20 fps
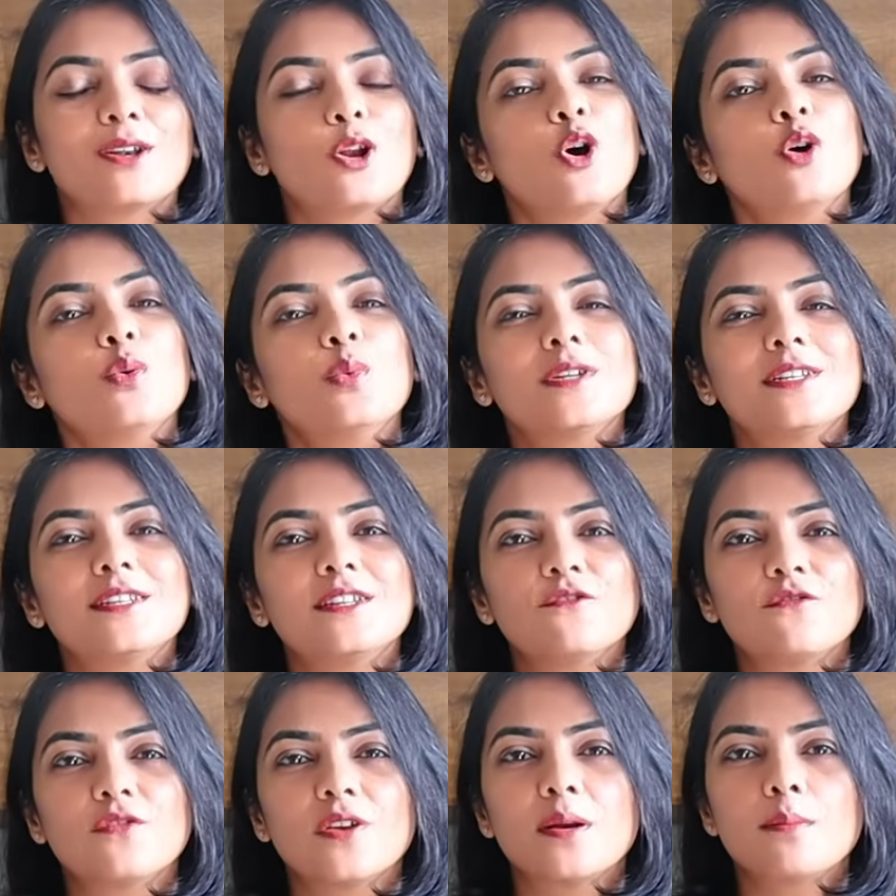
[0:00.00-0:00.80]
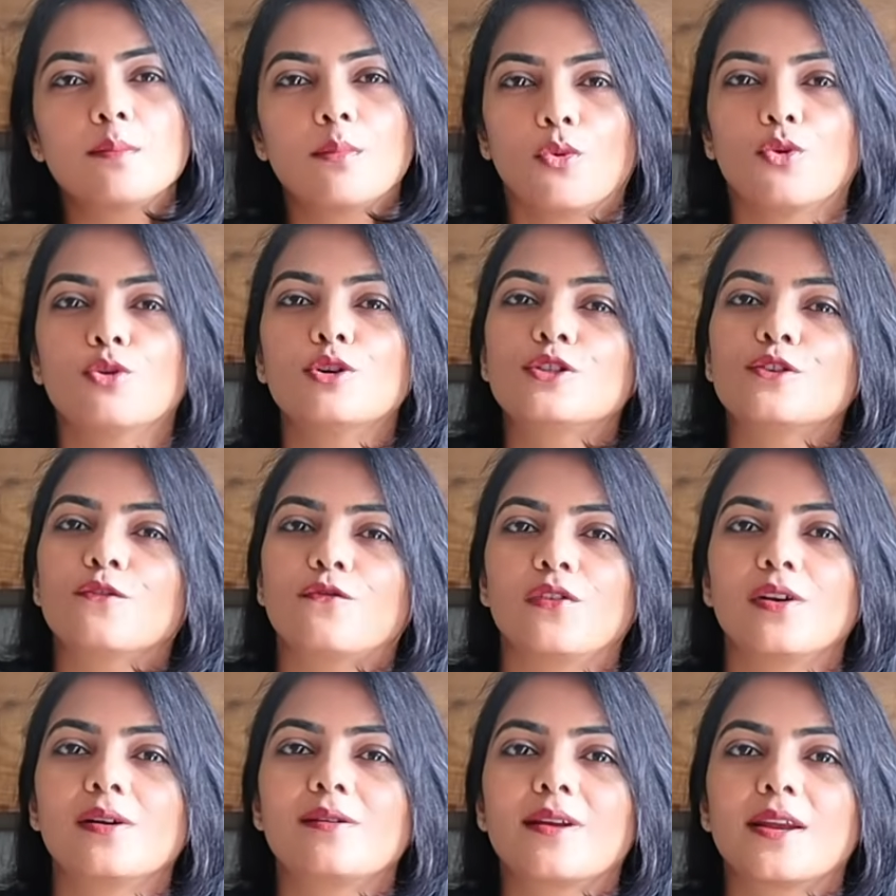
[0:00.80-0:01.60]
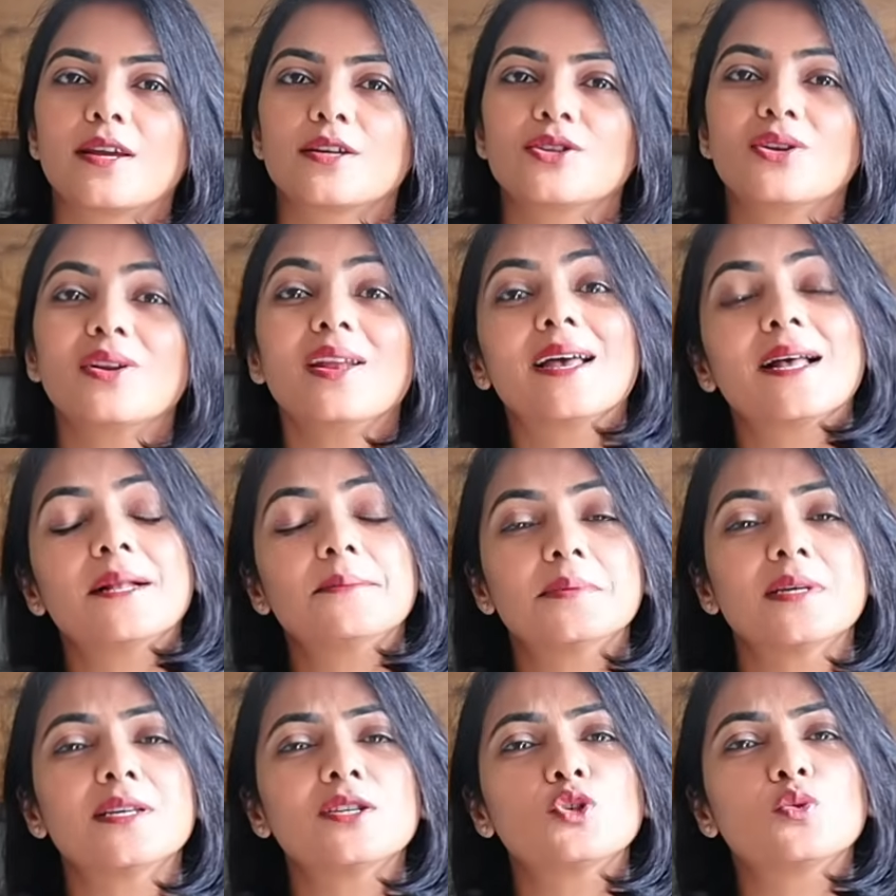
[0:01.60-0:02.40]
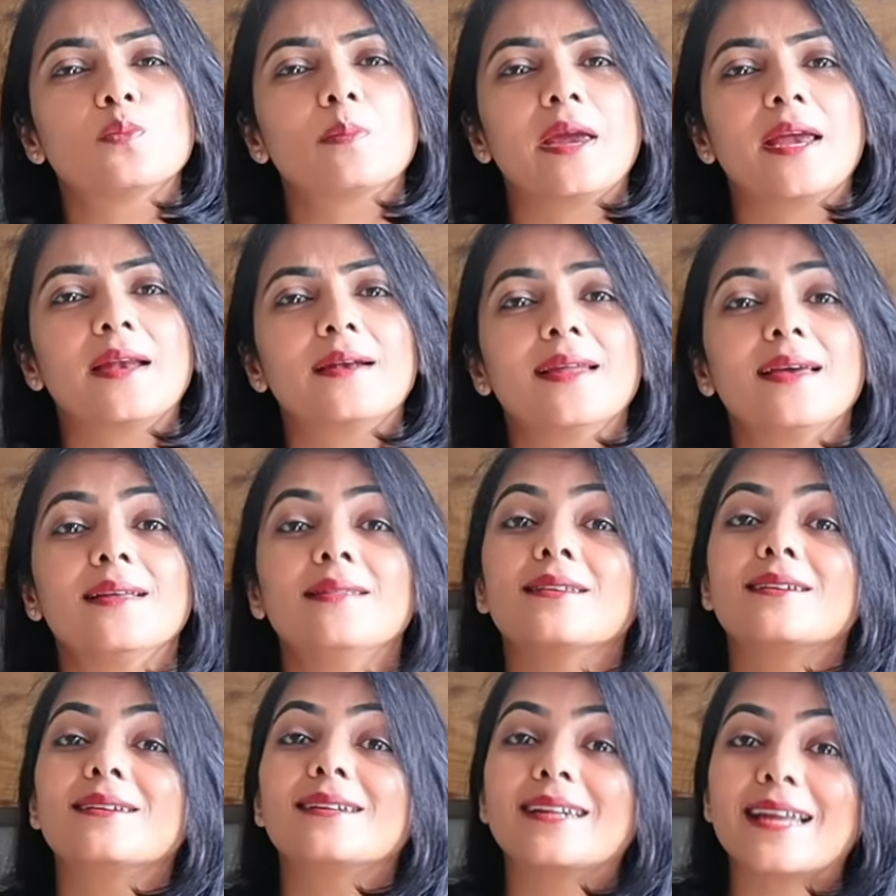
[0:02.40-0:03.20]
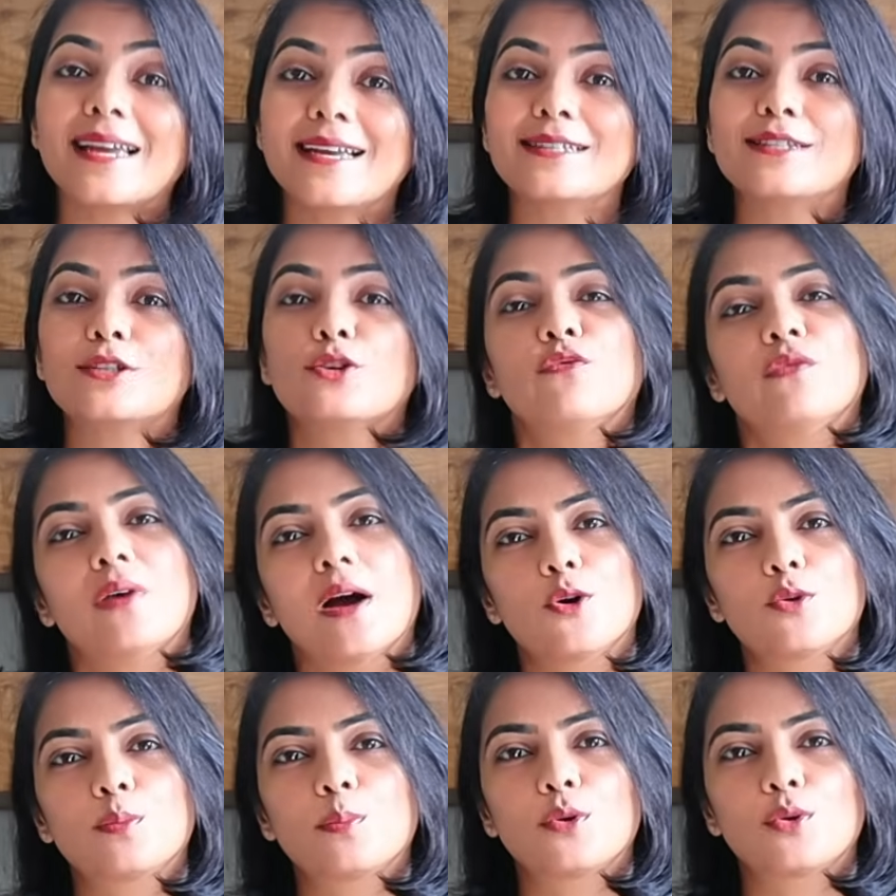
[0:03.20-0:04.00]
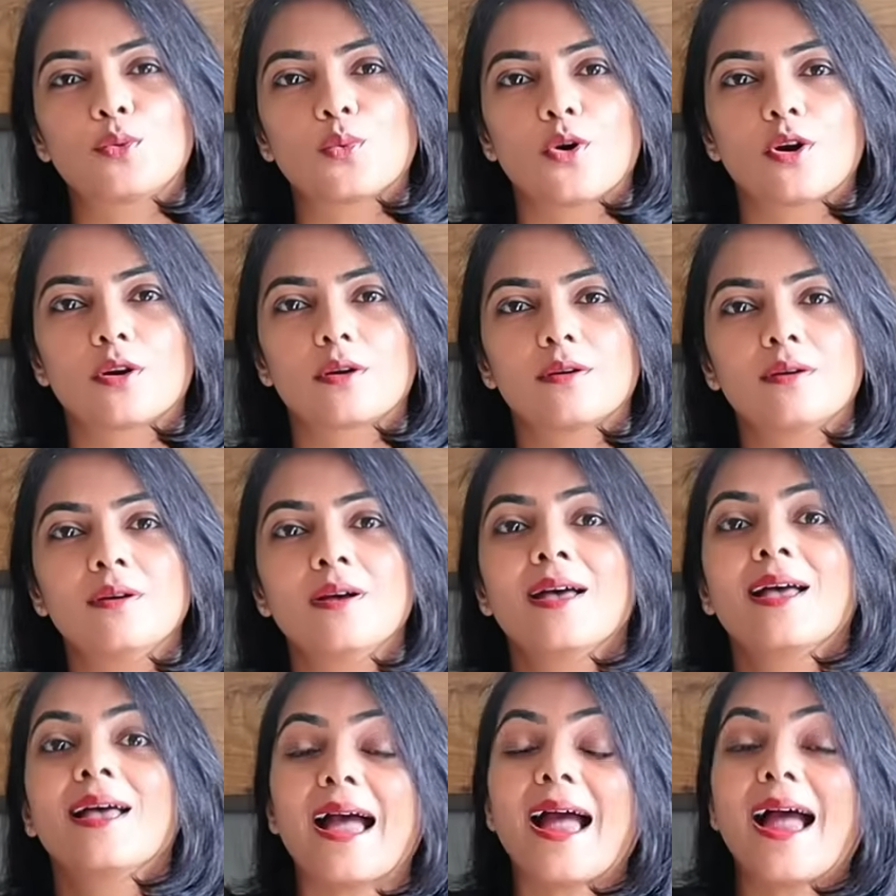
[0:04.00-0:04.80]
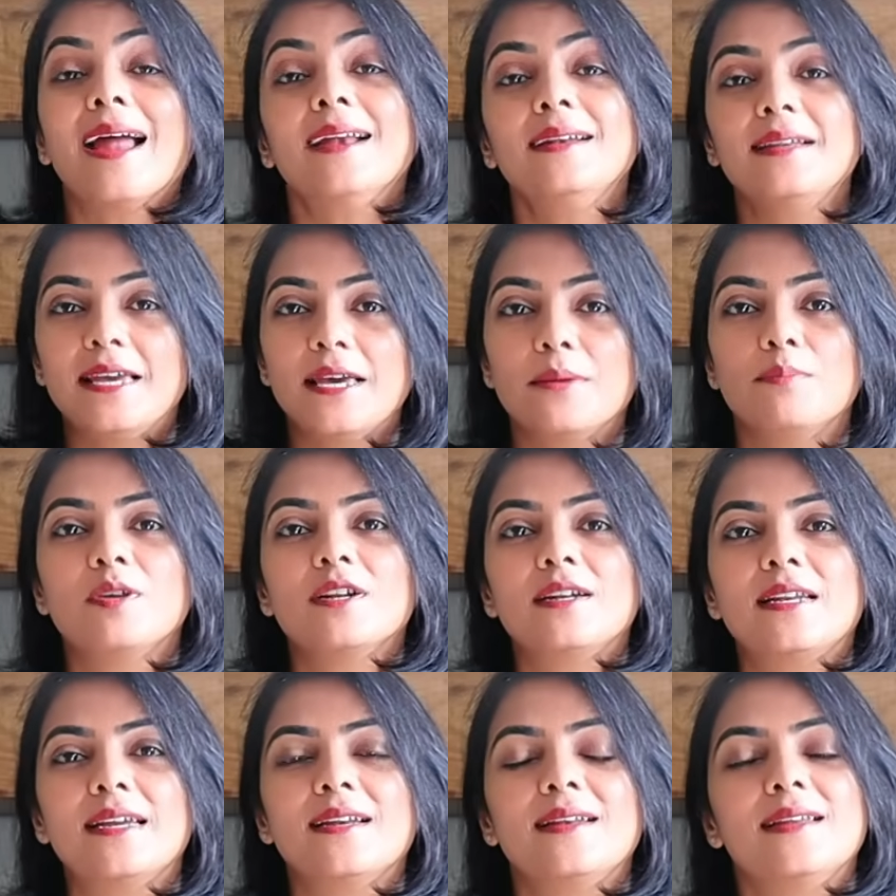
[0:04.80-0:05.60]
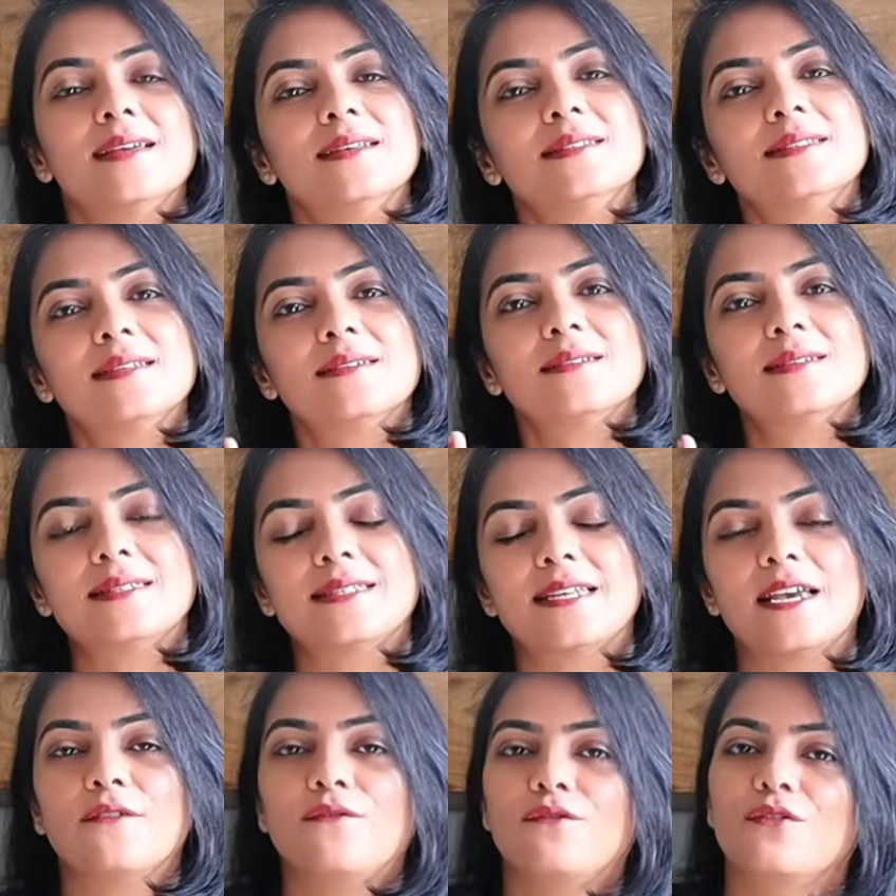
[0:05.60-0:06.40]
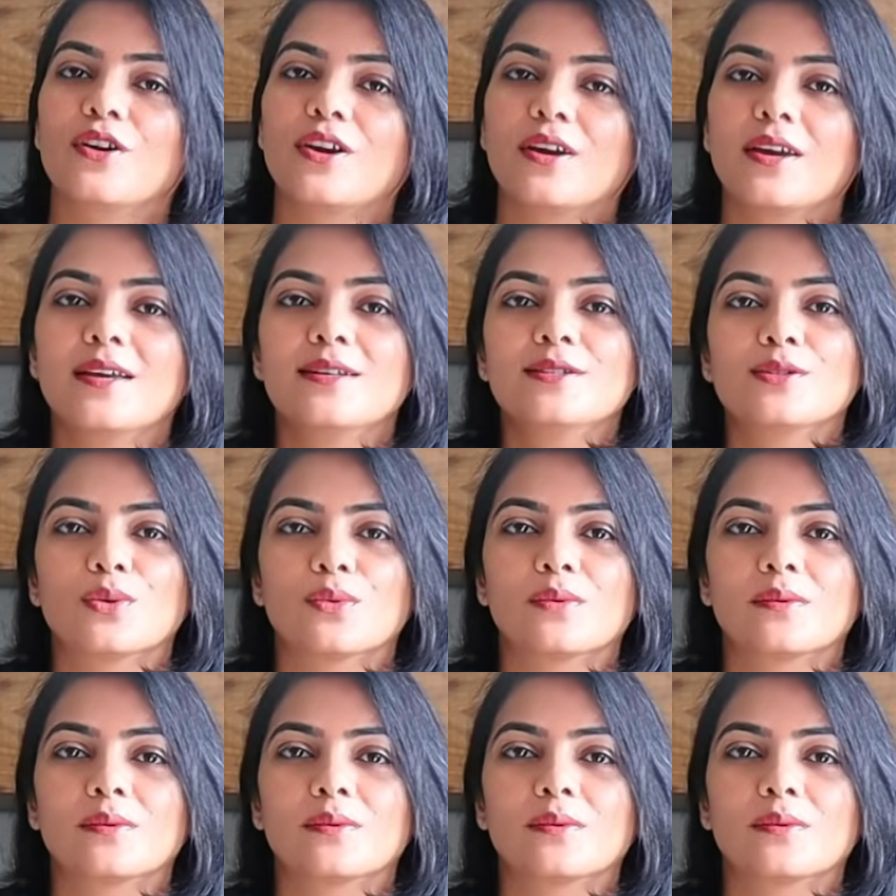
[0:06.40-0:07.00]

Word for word: along with different modes of filtration helps us to maintain the taste of output water and keep the TDS in a safe drinking zone.